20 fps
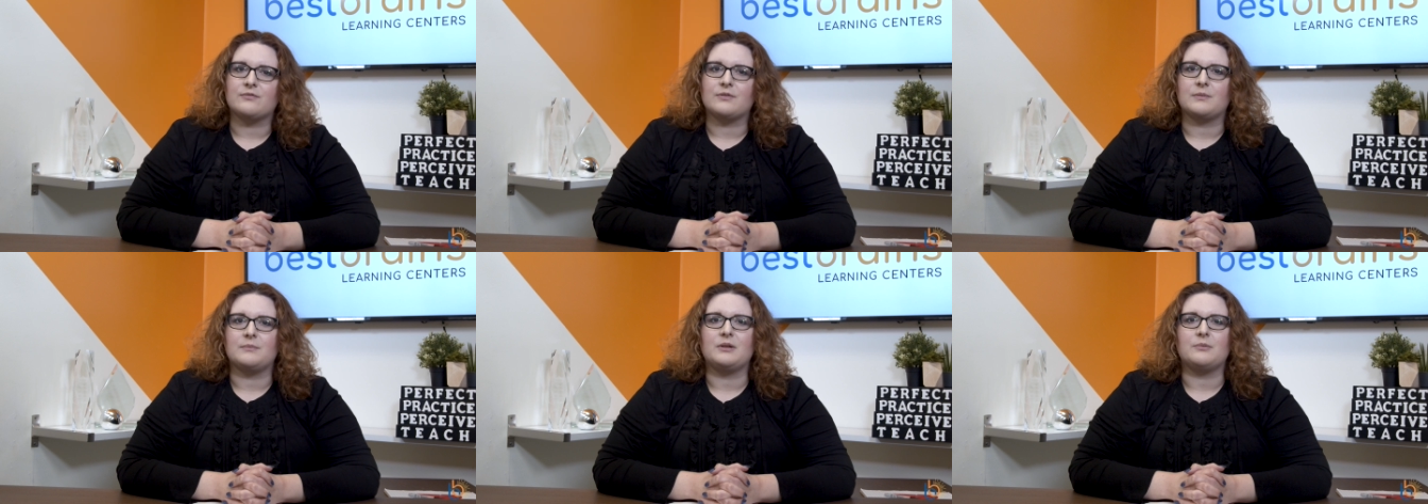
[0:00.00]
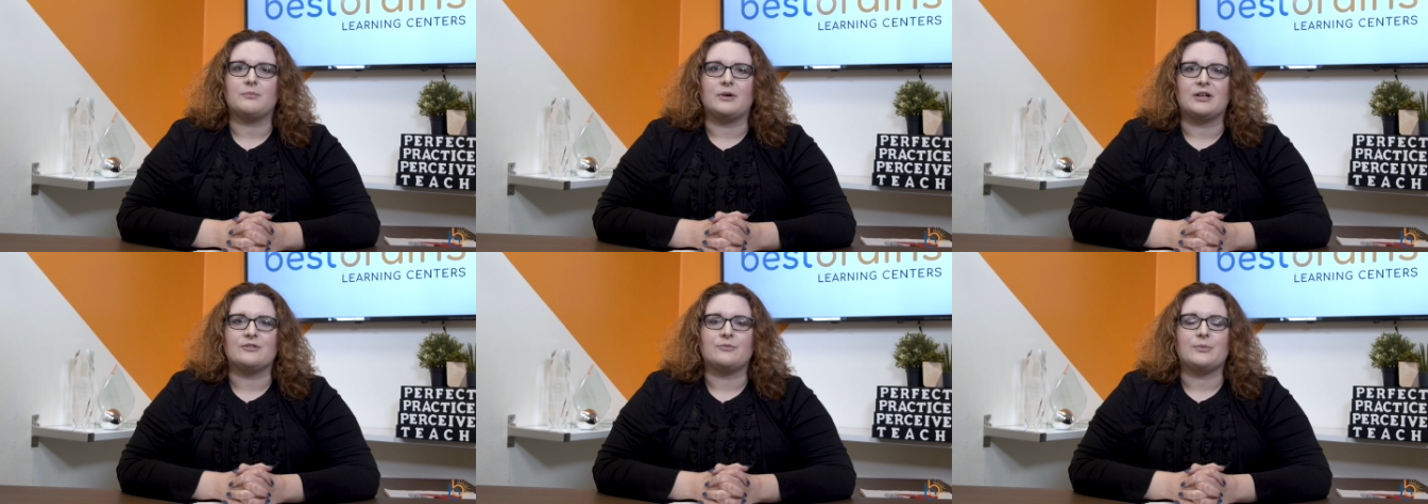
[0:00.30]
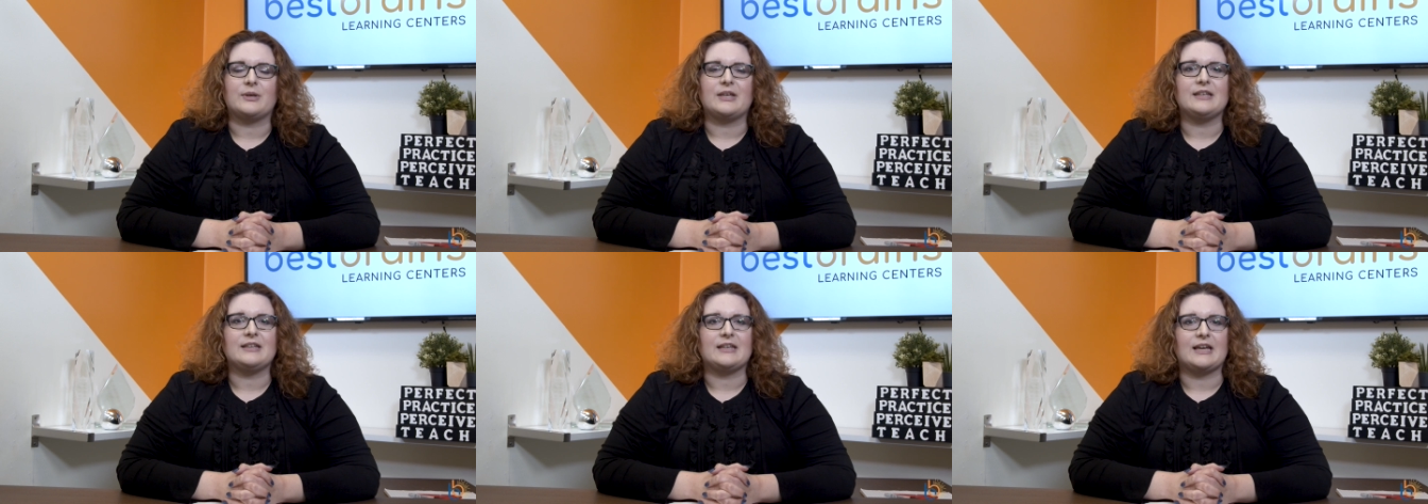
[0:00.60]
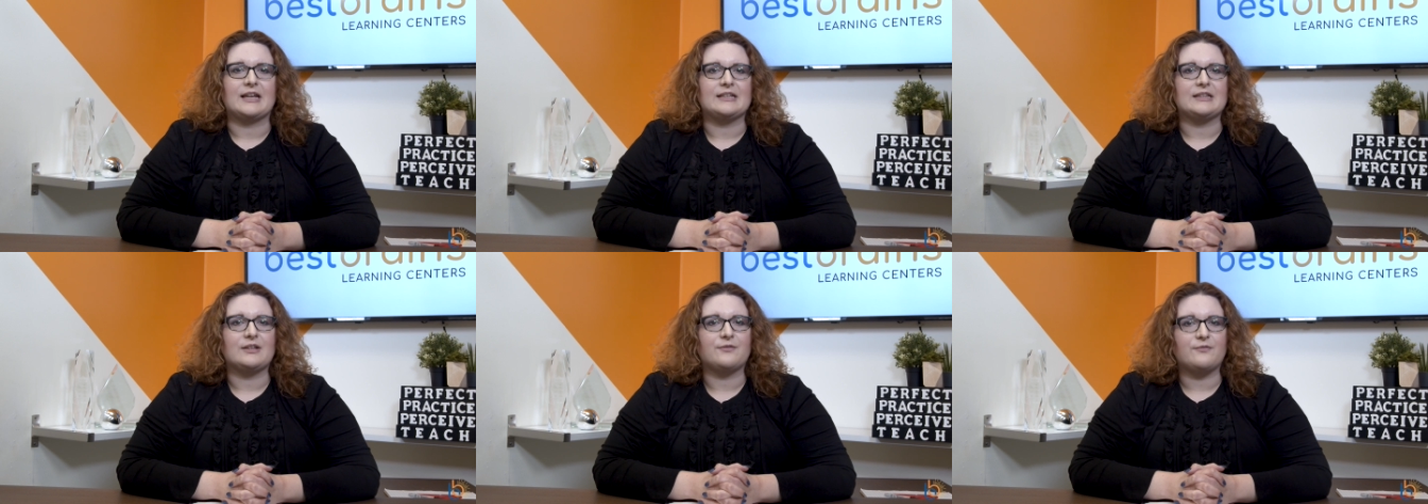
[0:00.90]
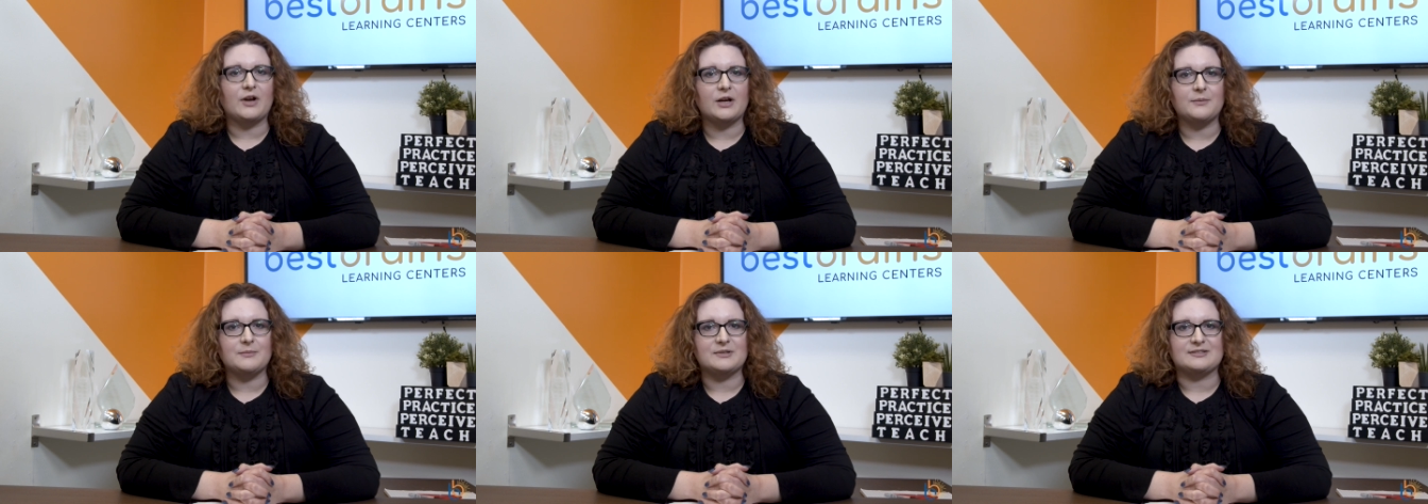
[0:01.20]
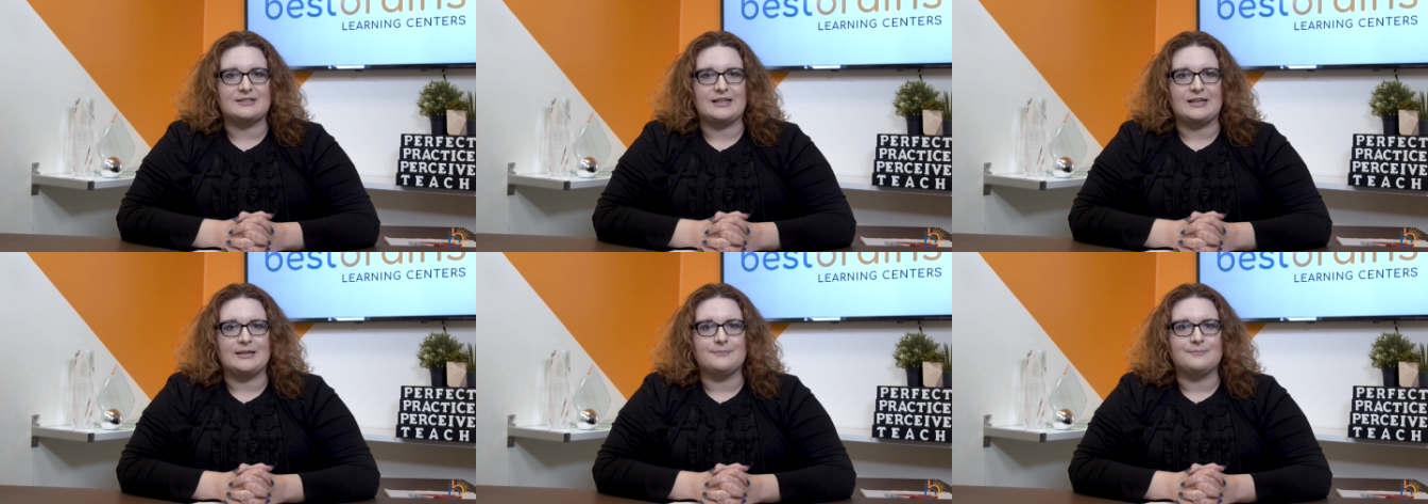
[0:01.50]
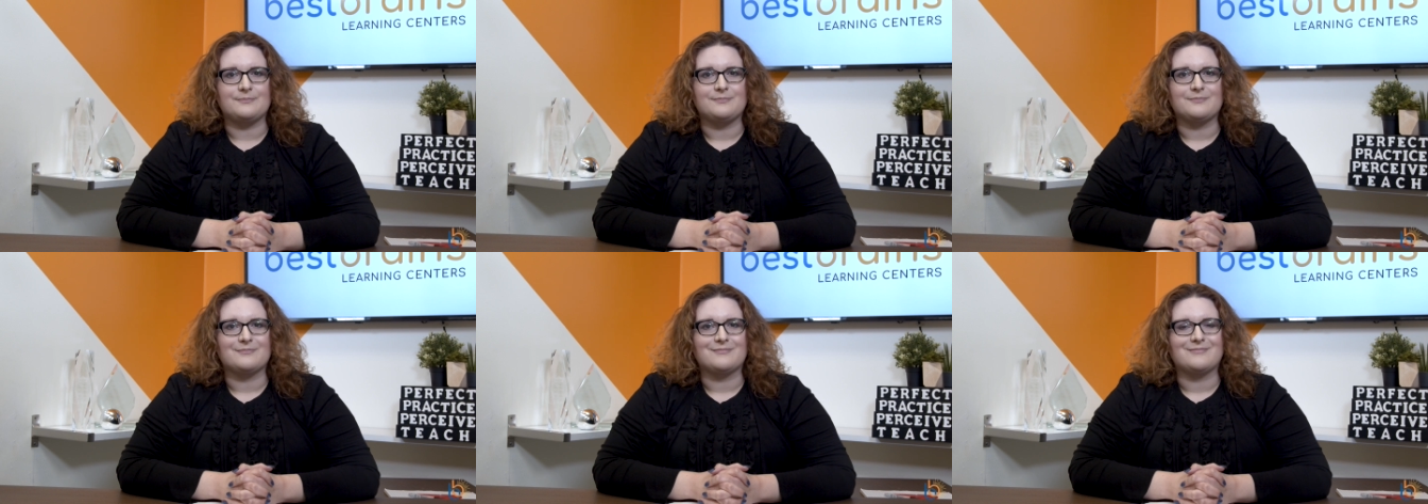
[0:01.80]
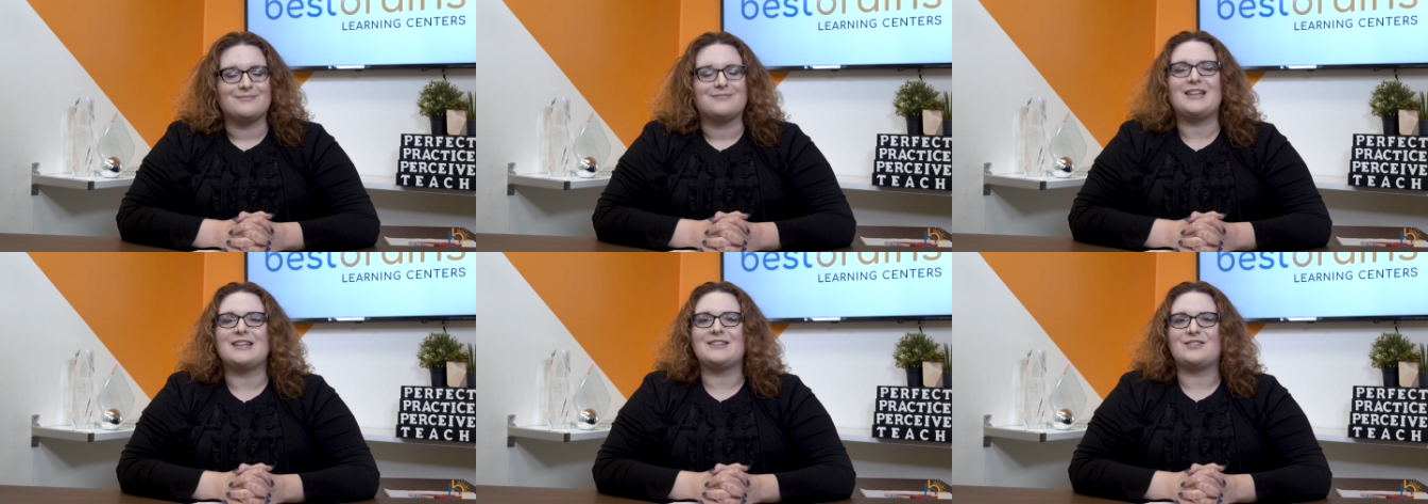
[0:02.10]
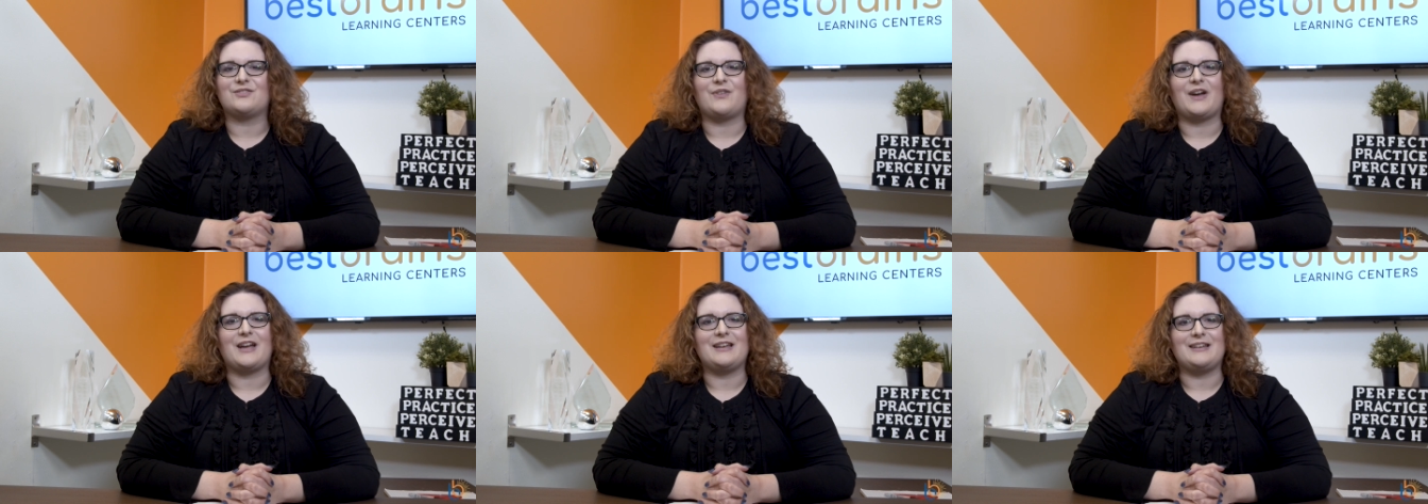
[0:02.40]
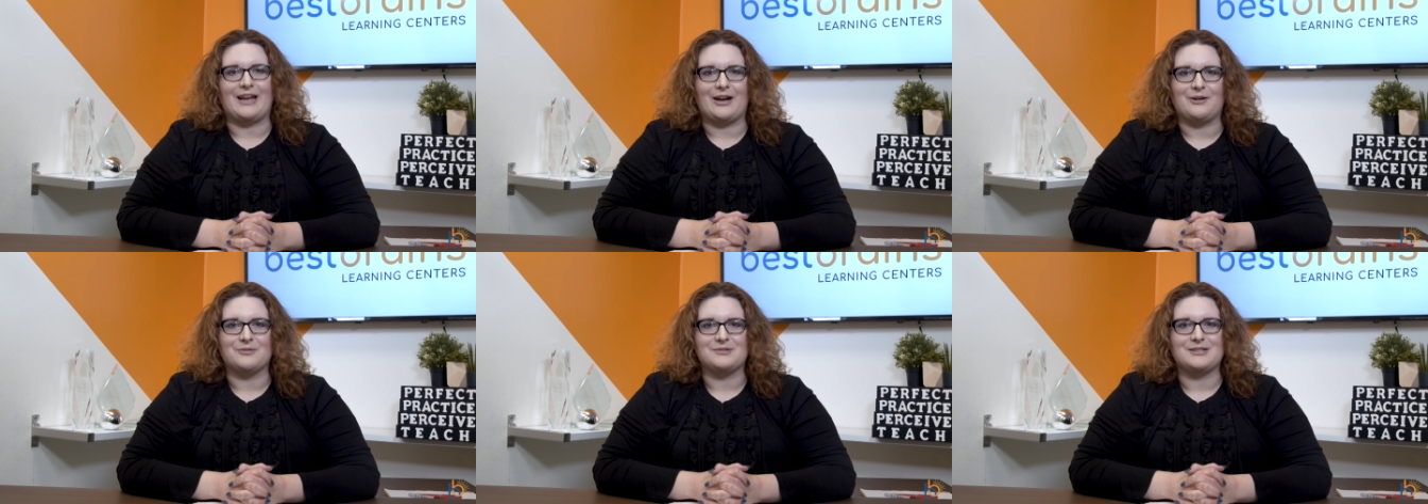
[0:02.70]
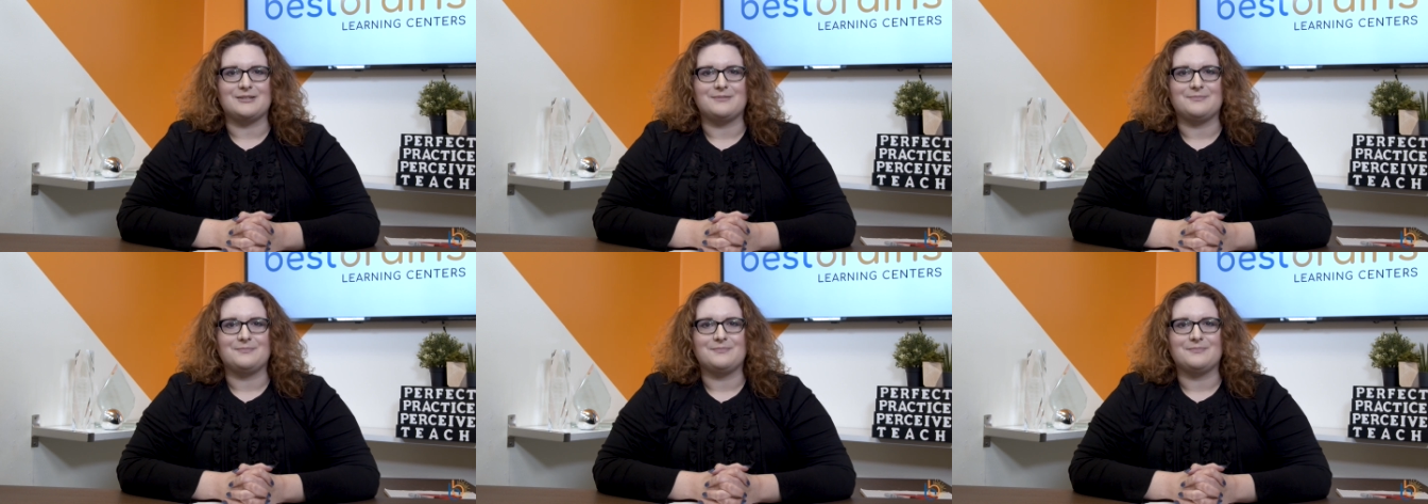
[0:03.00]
from the ones we can get at the pharmacy? Let's find out.